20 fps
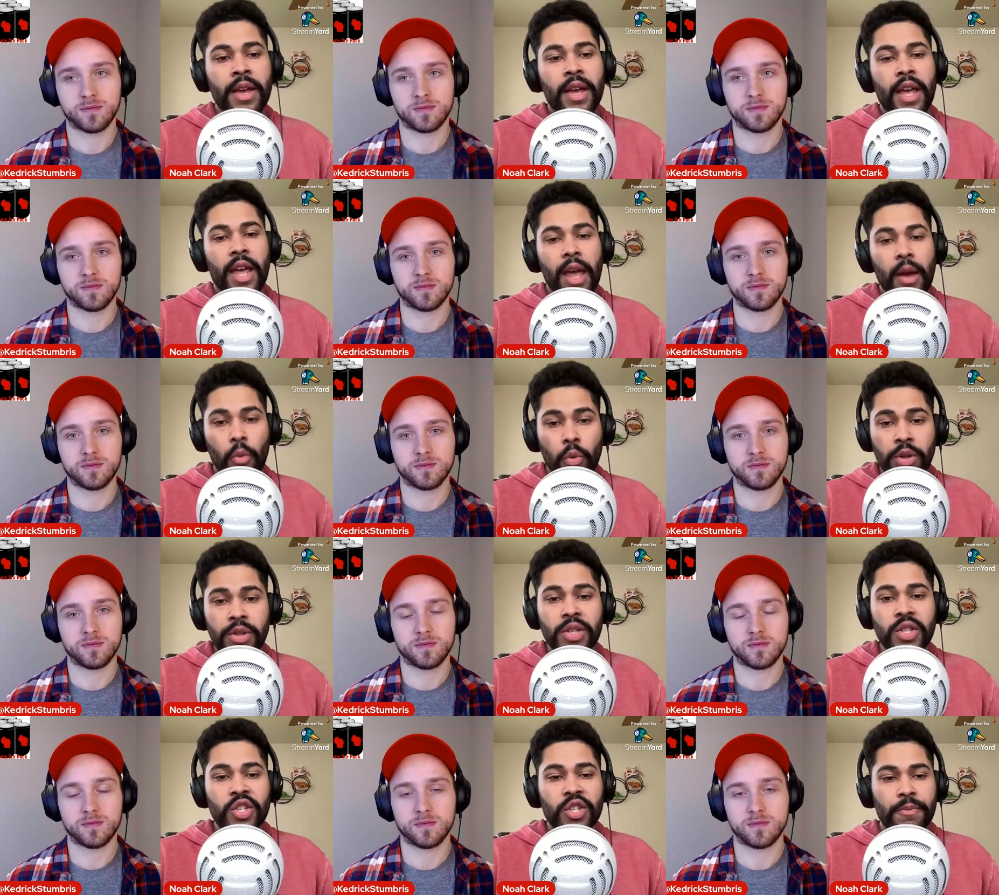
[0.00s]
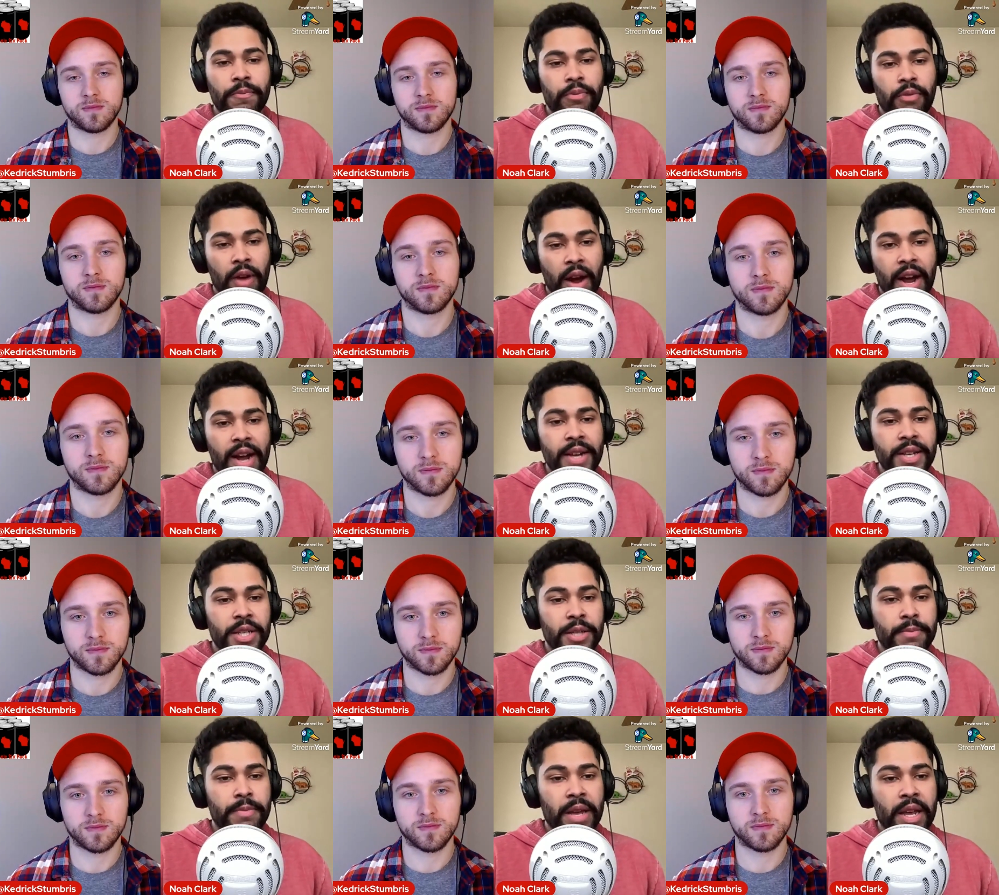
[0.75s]
Speaker 1: It wouldn't
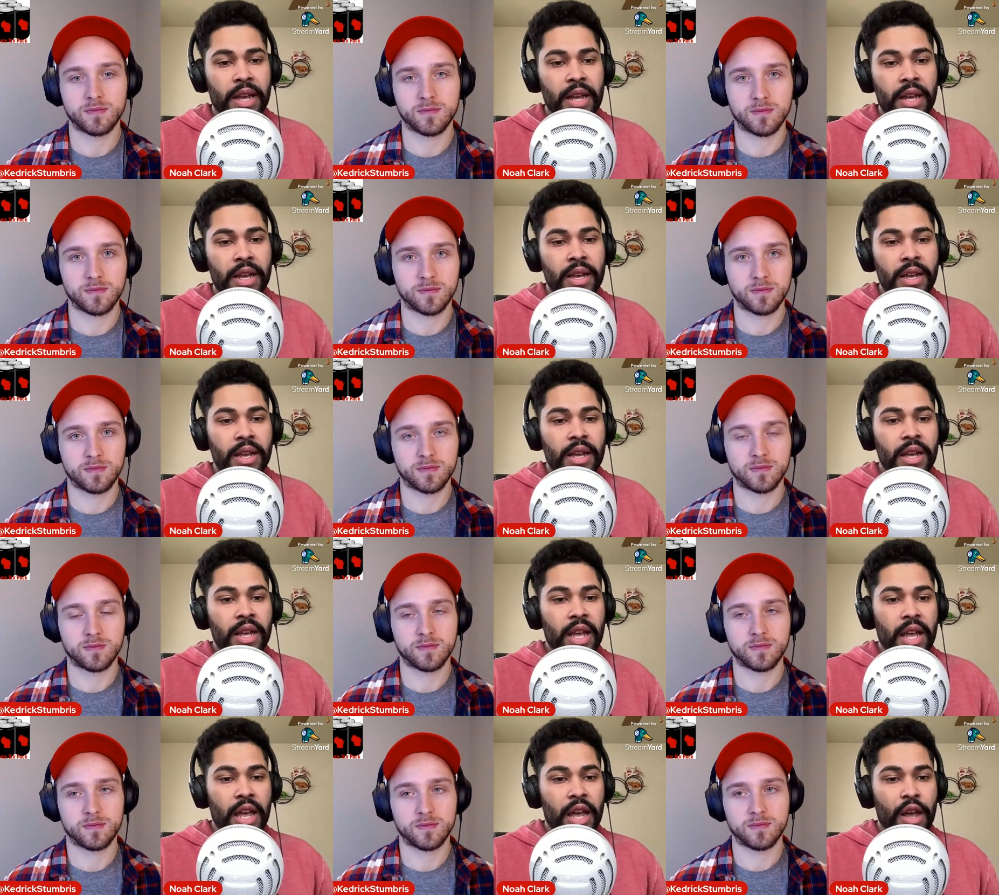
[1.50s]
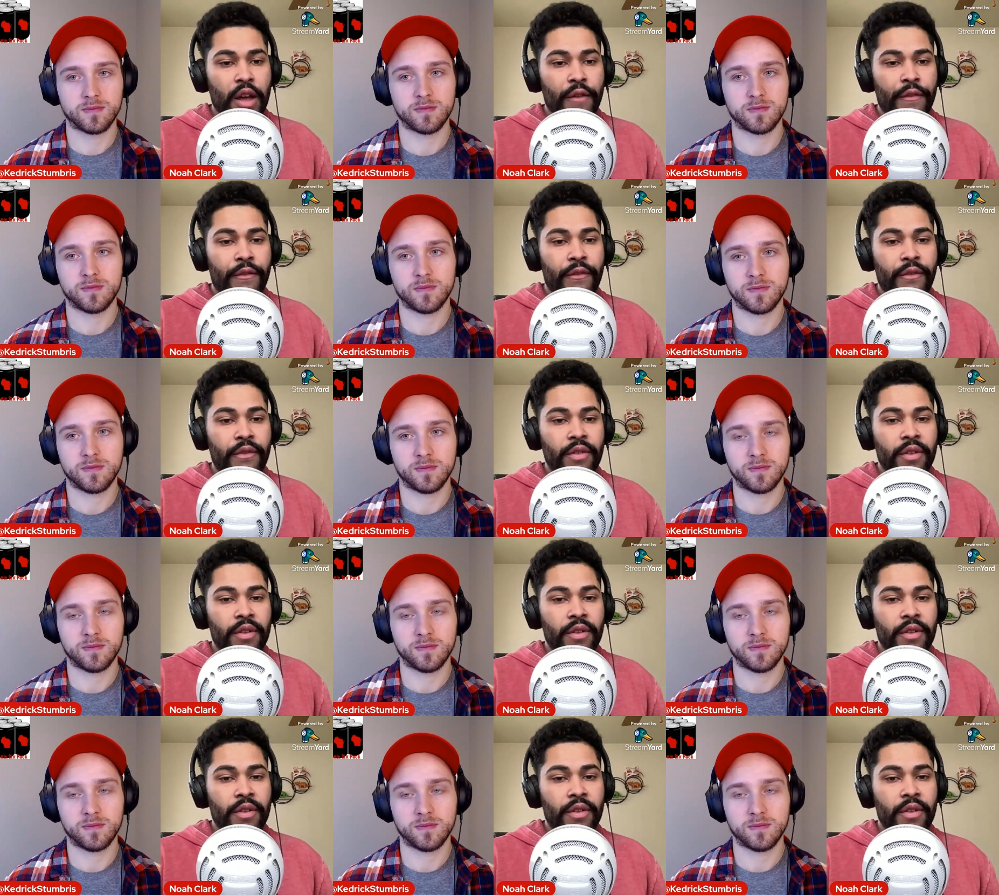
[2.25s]
surprise me if